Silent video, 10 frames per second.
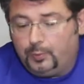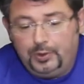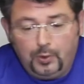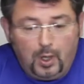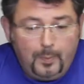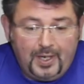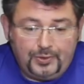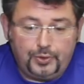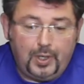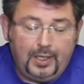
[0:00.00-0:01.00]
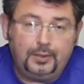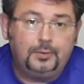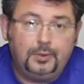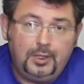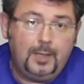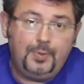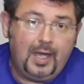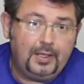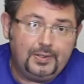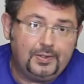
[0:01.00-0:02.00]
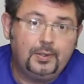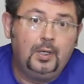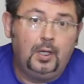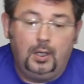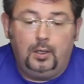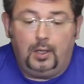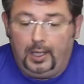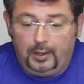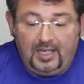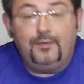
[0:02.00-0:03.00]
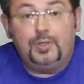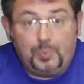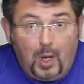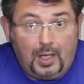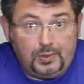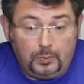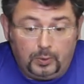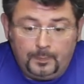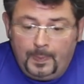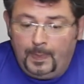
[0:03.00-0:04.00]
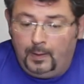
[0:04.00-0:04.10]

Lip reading: We do our best to try to keep that as even as possible.